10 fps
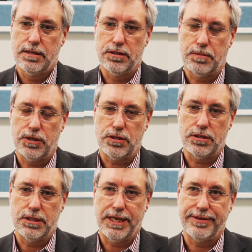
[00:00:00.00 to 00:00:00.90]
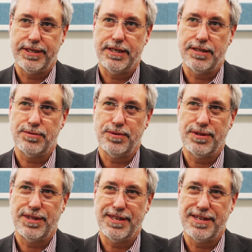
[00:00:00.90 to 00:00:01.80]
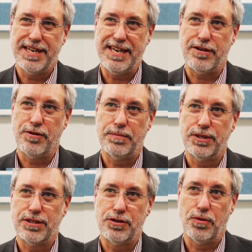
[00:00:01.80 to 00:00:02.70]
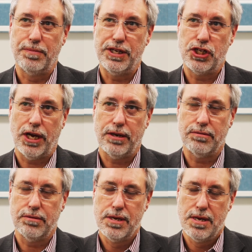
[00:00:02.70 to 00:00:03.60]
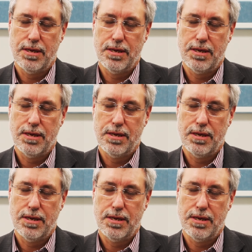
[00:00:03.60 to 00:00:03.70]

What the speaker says: especially nowadays with the e-commerce and omni-channel